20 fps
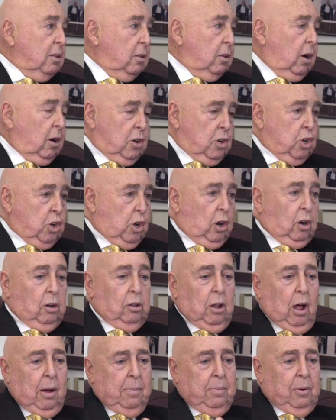large
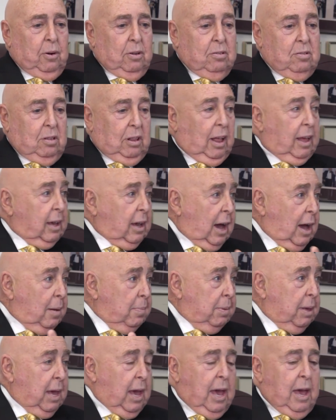conglomerates like
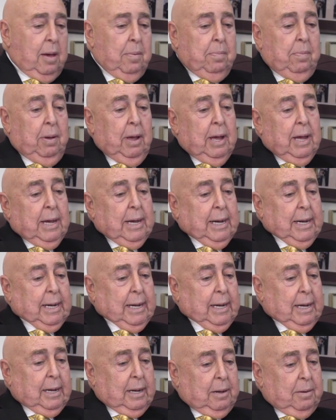IBM.
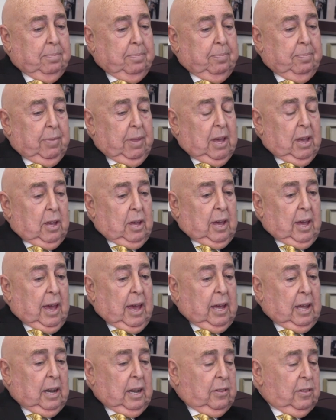
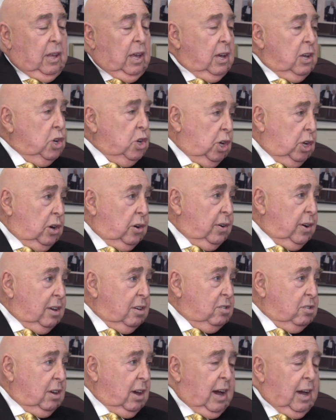And on the
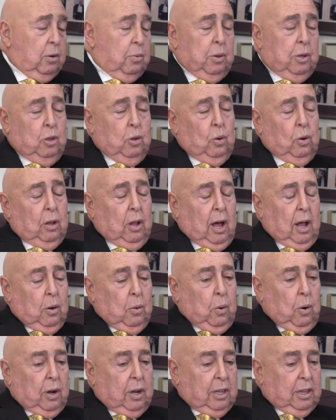engineering side, we do a lot
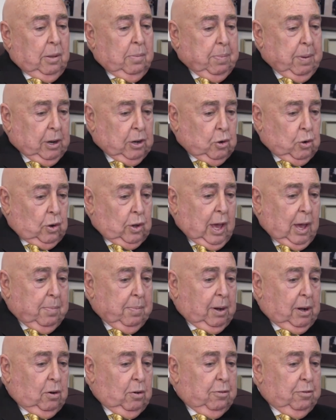of work in the
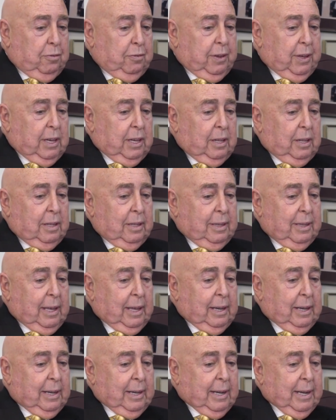petrochemical field,
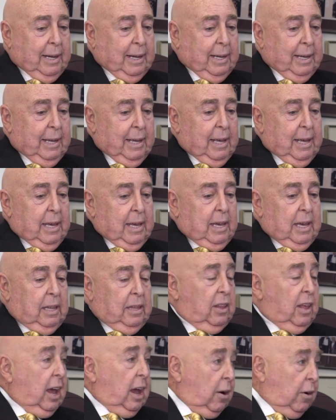in the
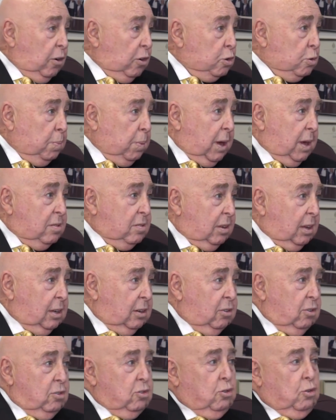aerospace
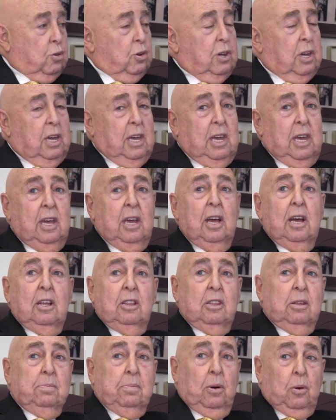industry,
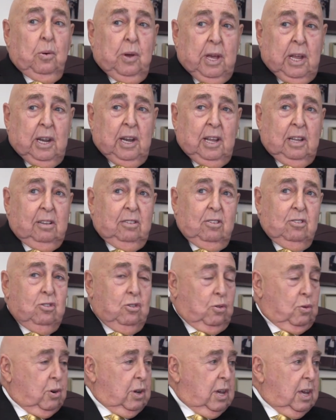the marine
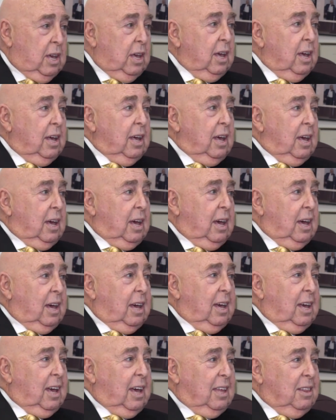industry.
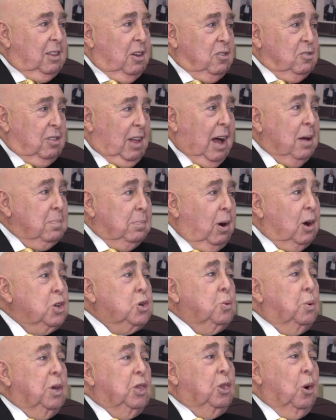There's not
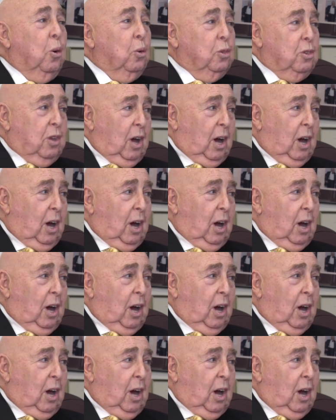much we don't